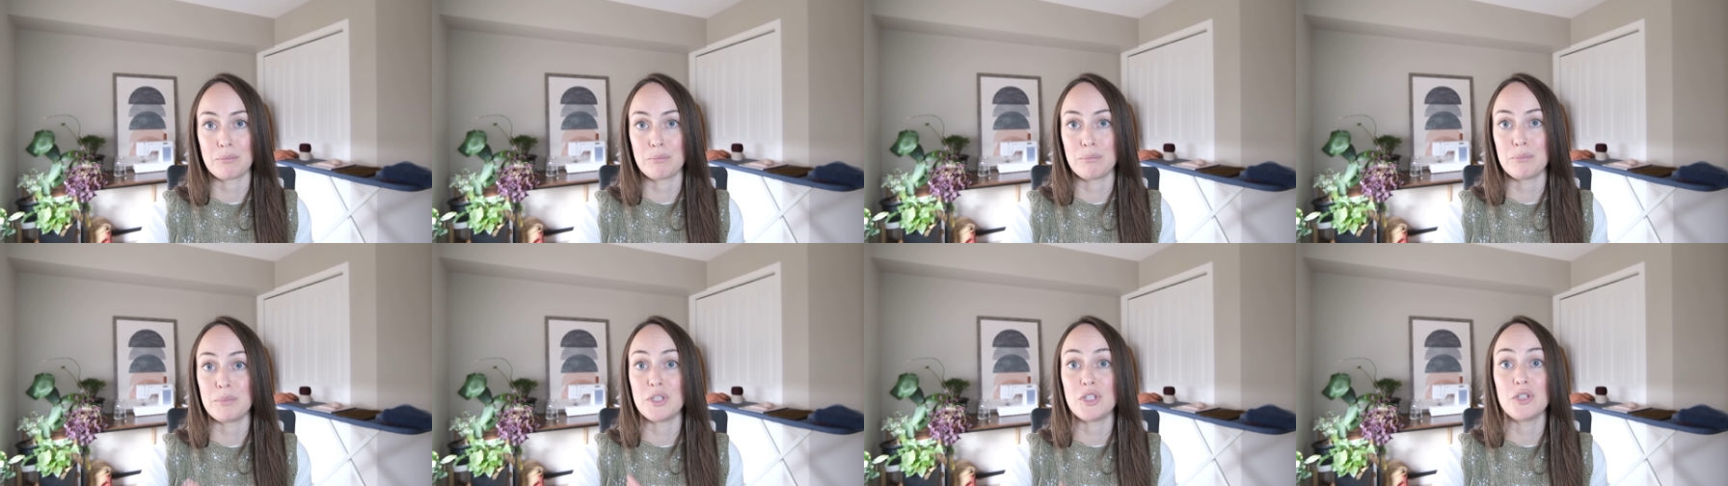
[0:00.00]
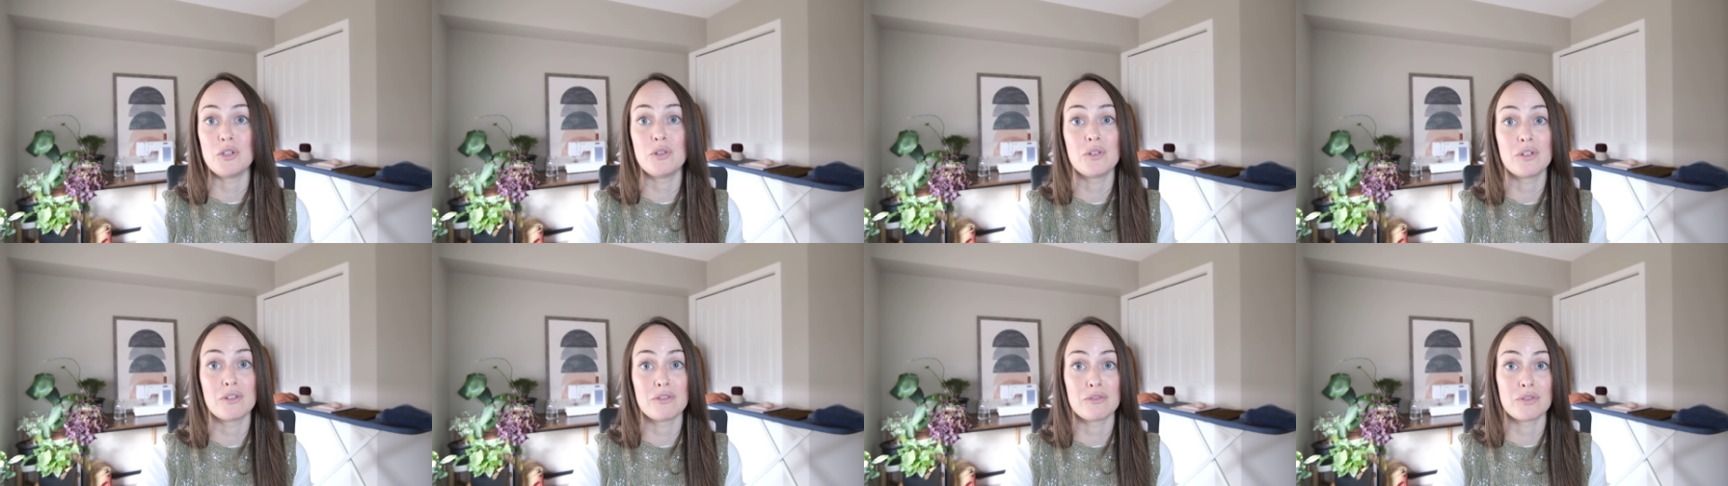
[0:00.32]

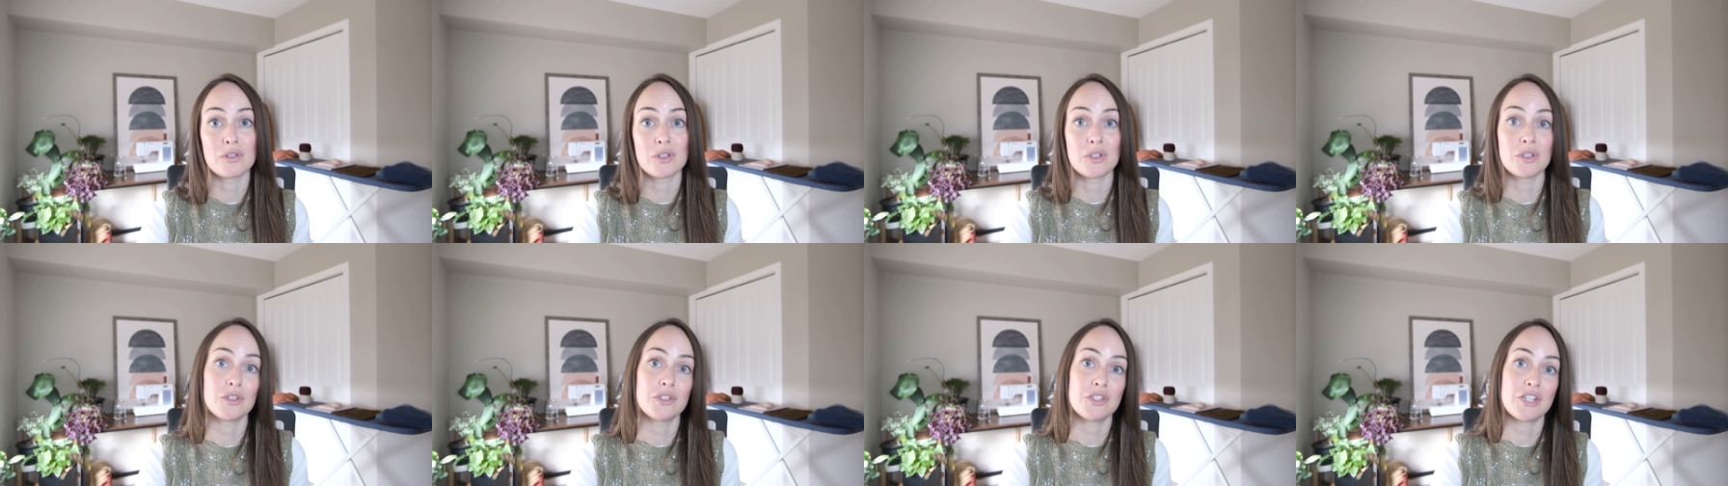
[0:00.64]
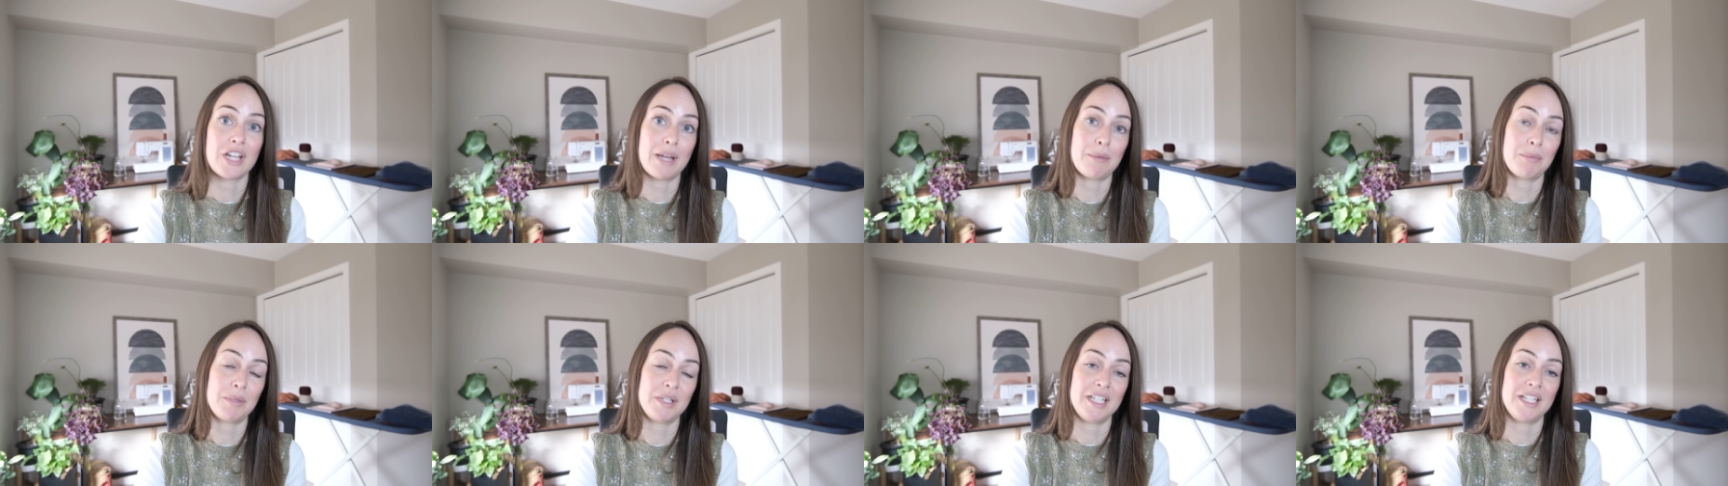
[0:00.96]
beautiful
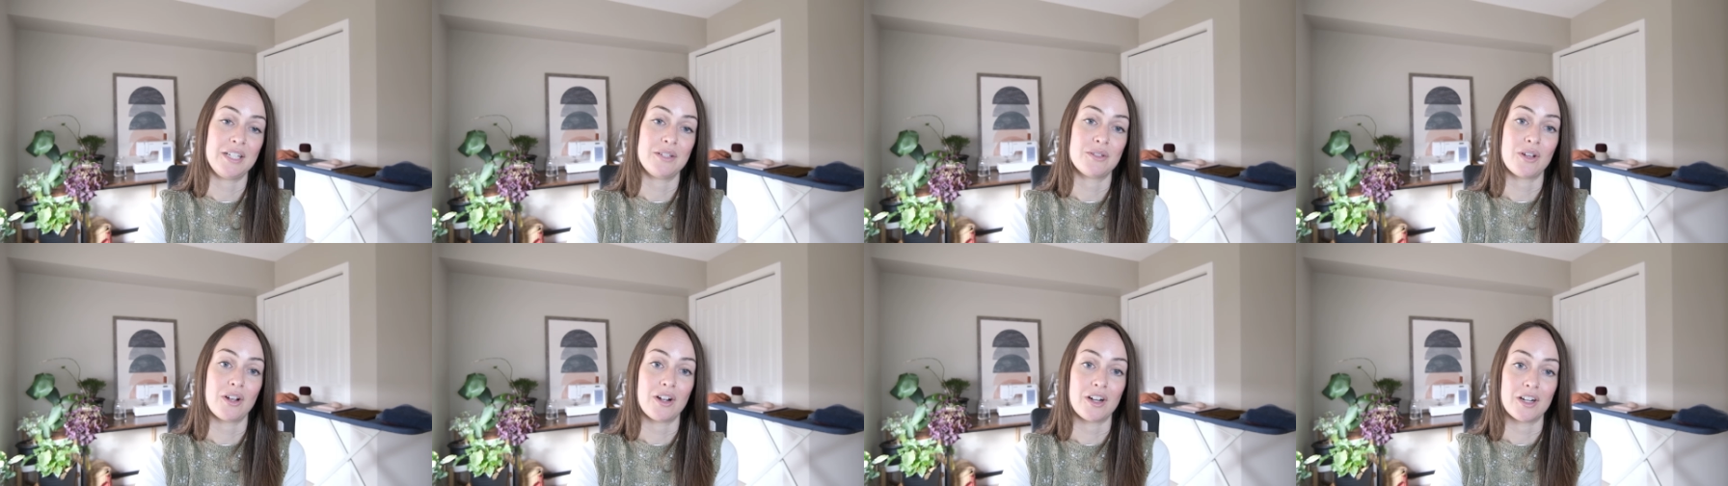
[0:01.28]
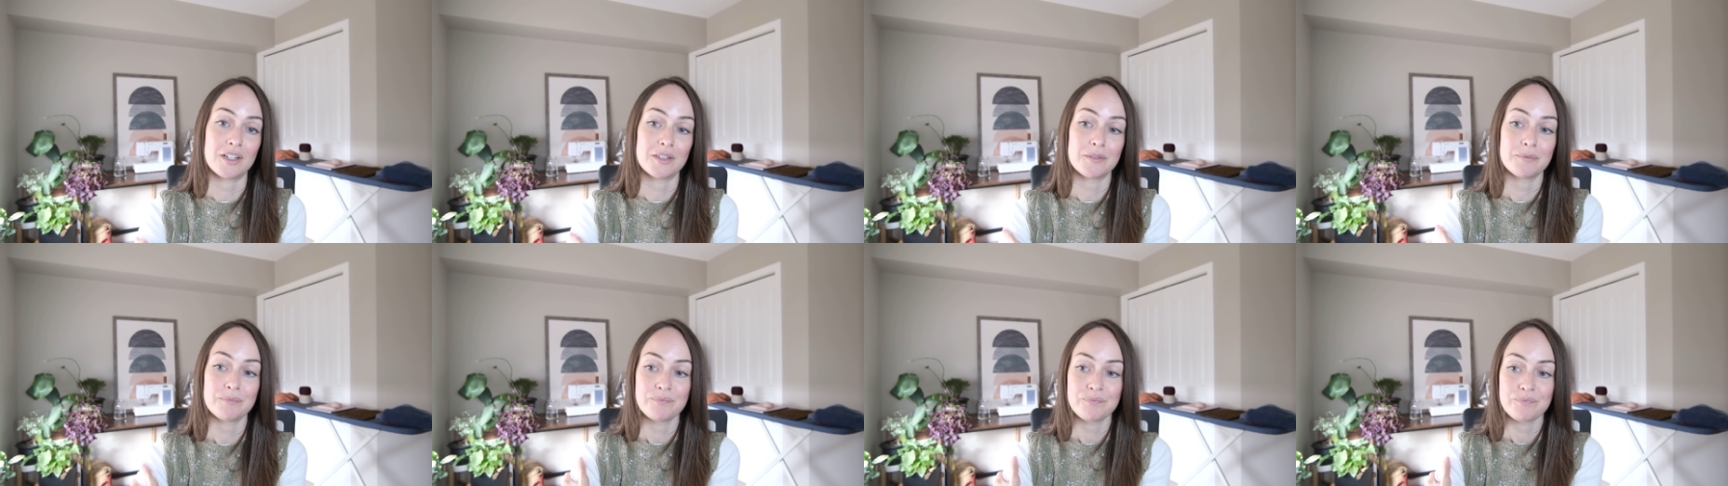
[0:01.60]
Japanese
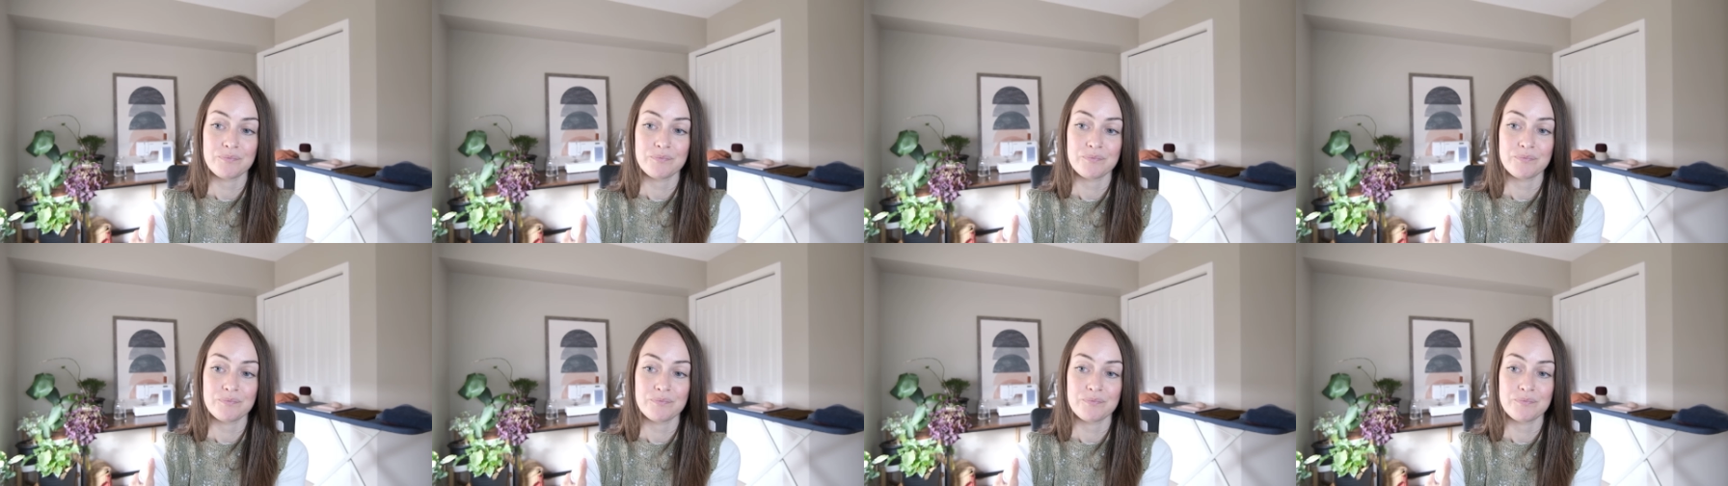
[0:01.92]
art.